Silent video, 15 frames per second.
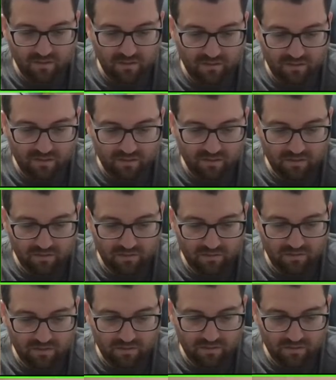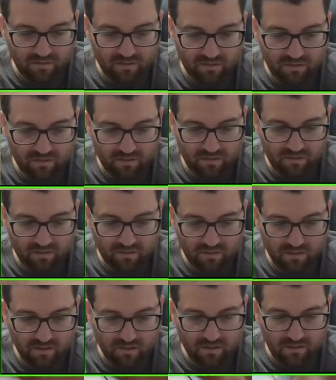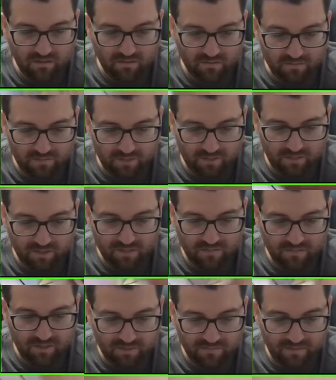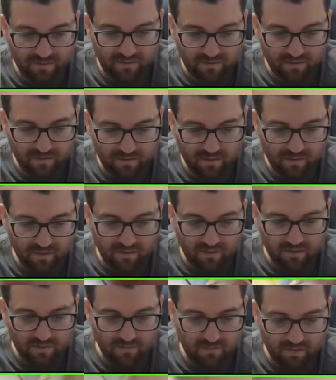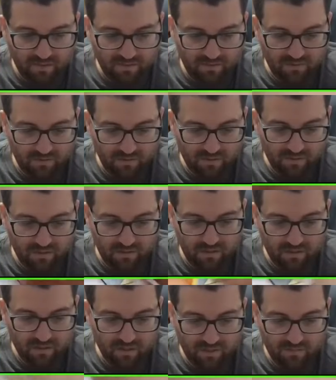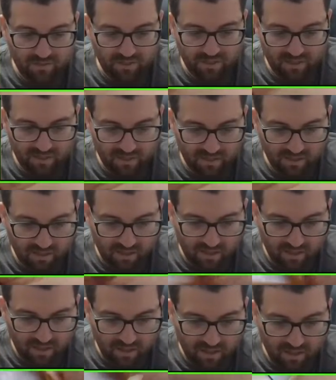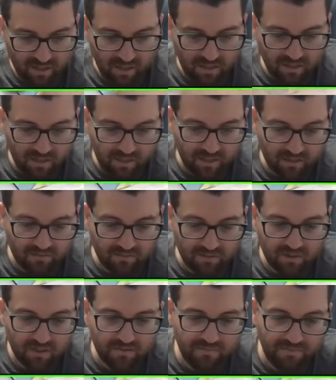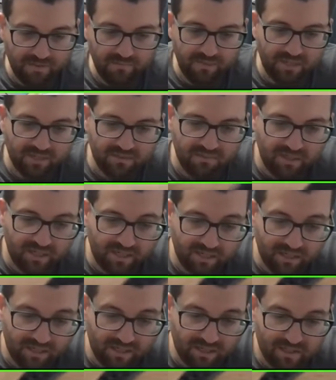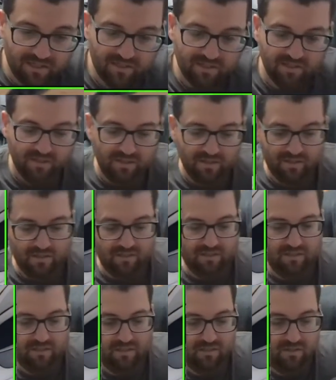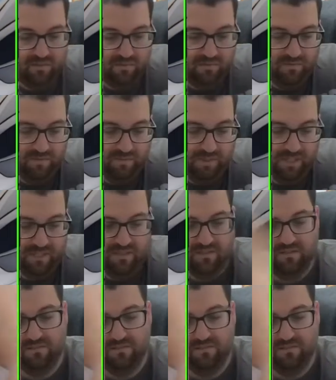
Tentacool, Rivombi, Fluffy, Iroar, Copycat, and a Lycanroc VMAX. So we got another hit. It's just normal VMAX,